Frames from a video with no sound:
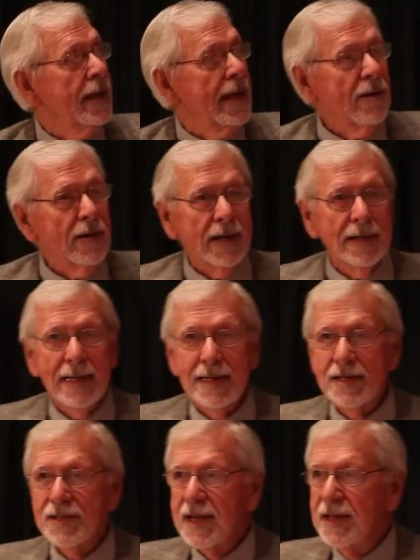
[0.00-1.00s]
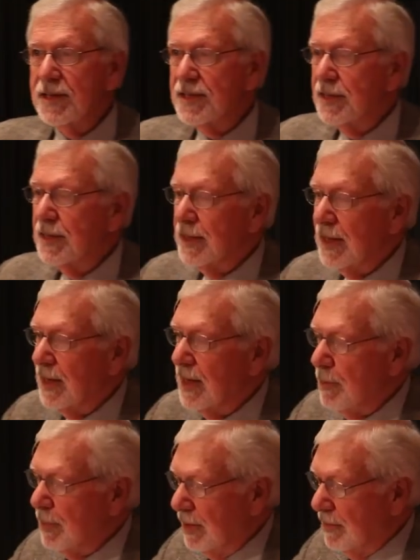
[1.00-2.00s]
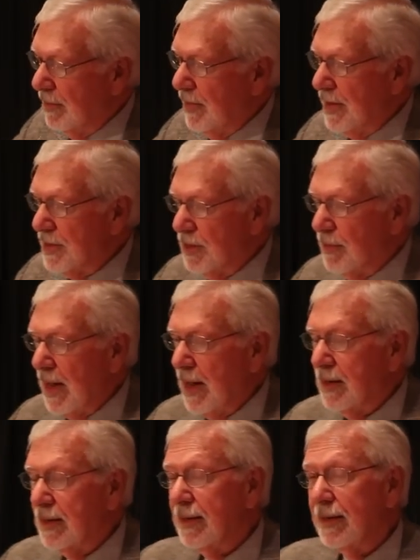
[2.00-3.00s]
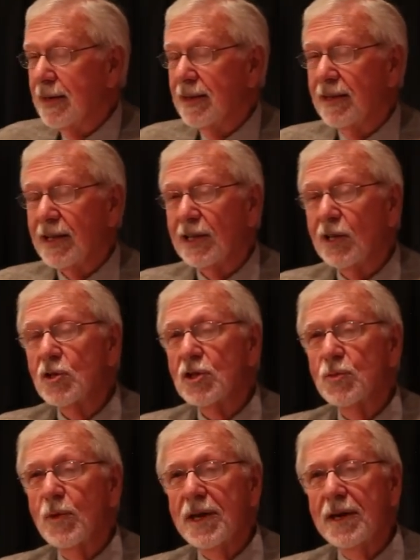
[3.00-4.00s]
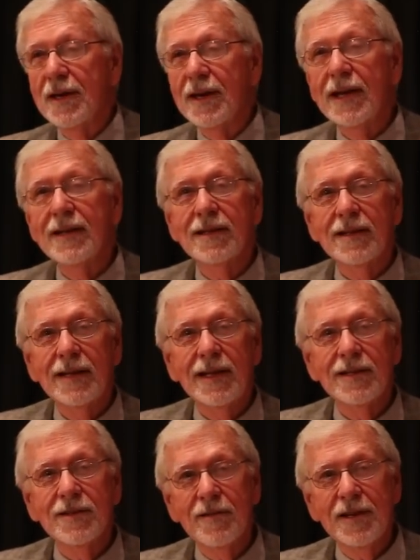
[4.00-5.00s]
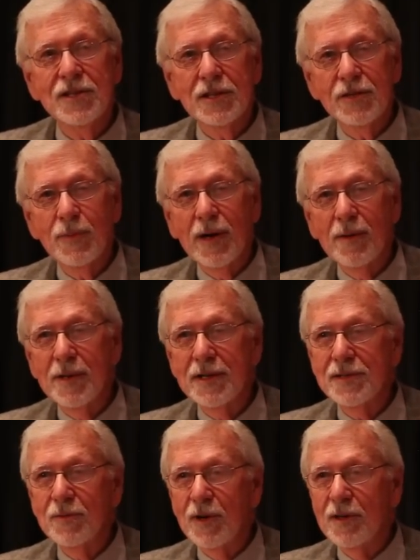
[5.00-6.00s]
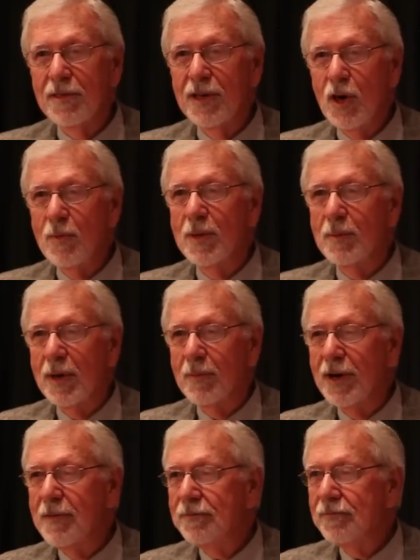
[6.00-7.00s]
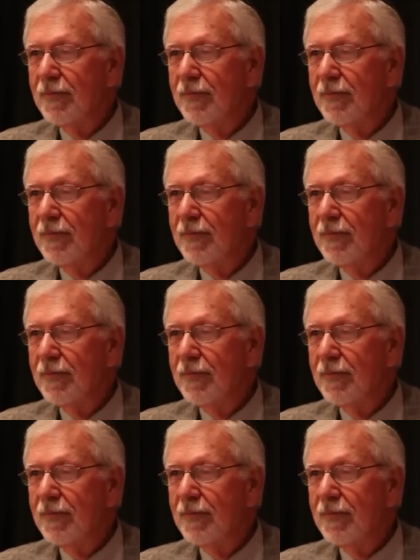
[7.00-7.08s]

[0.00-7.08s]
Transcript: Now I'd like to say just a, a couple of things about the, the closest we can get uh, to these experiments with human memory.